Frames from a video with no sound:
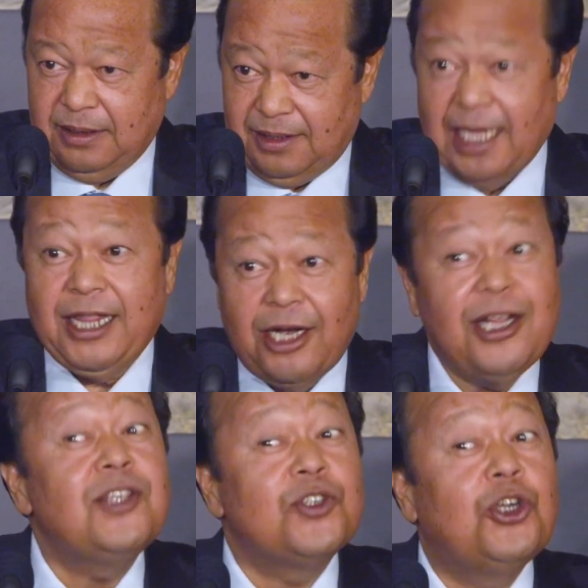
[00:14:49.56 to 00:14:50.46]
that there
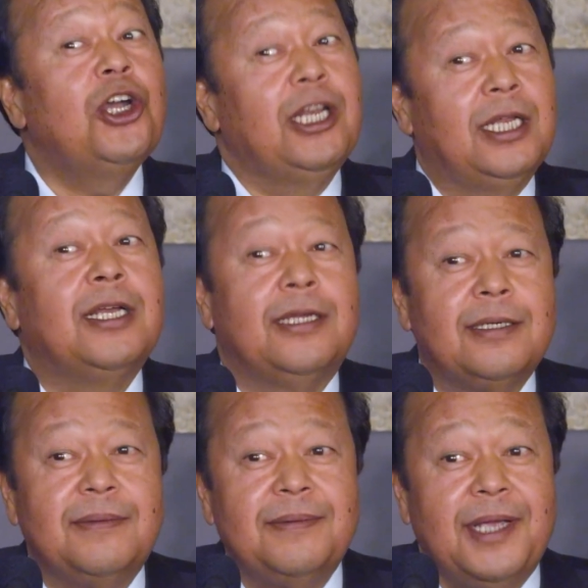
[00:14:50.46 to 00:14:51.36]
is good
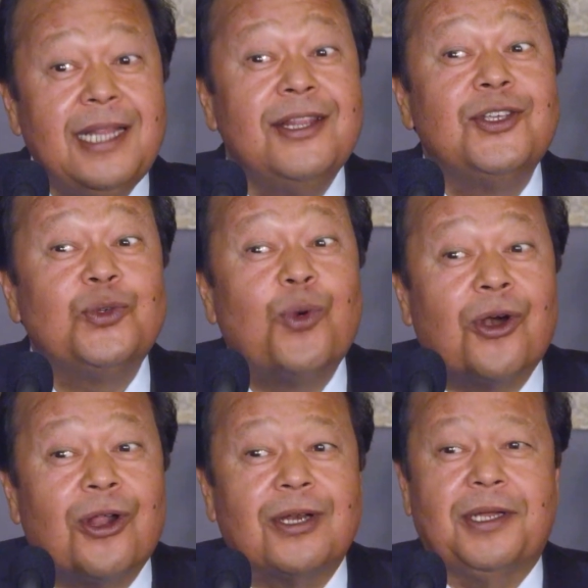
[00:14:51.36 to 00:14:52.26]
in this world.